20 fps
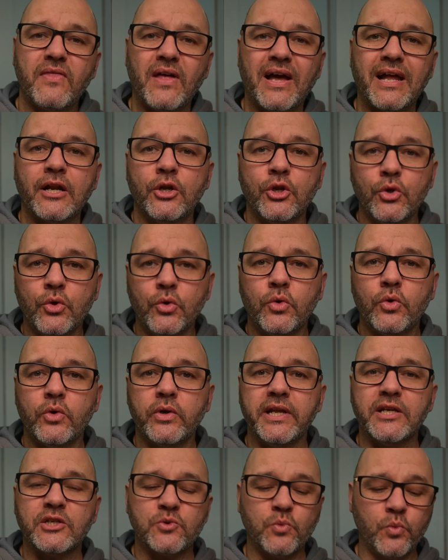that alone
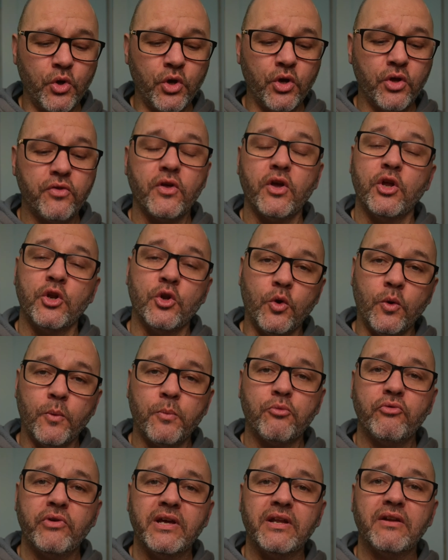is worth an
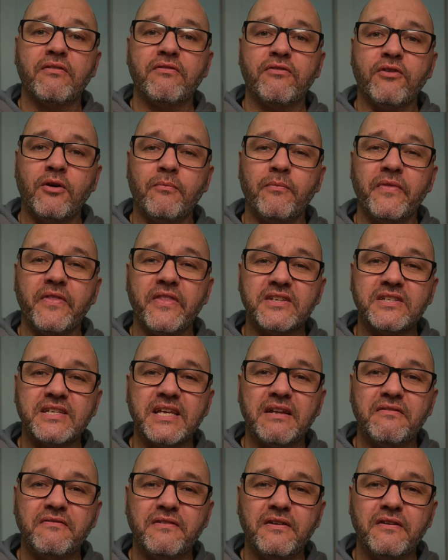upgrade from the
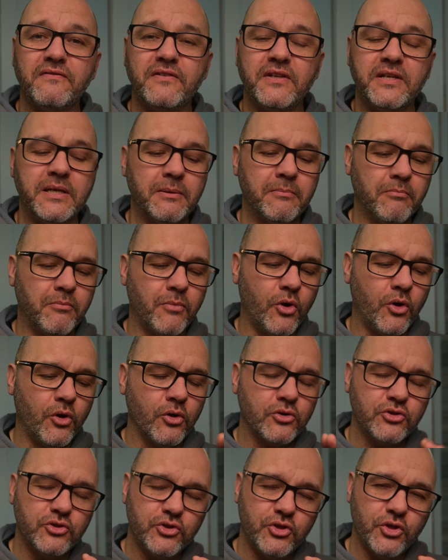Z50
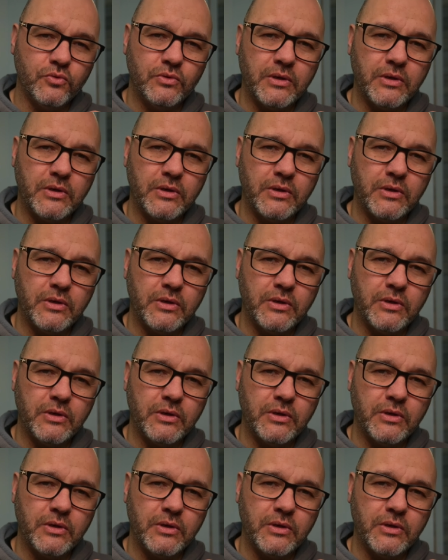Mark II.